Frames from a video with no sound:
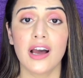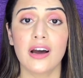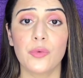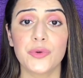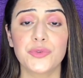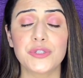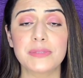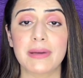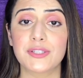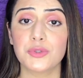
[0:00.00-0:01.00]
with
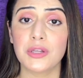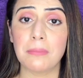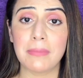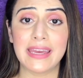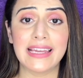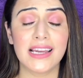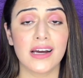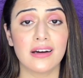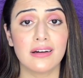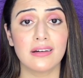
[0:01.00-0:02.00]
respect to the
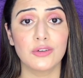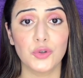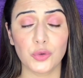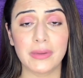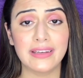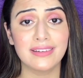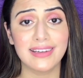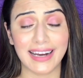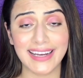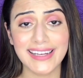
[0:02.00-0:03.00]
male grooming
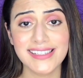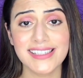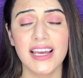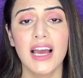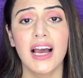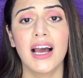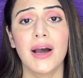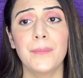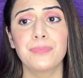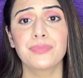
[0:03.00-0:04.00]
guide.
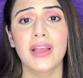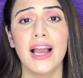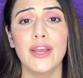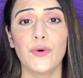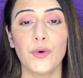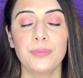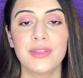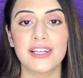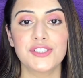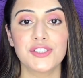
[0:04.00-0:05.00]
I hope
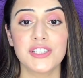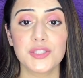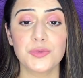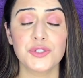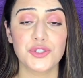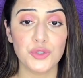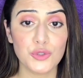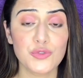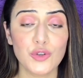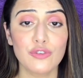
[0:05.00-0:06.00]
that this was
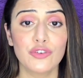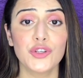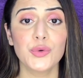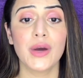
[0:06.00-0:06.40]
useful for you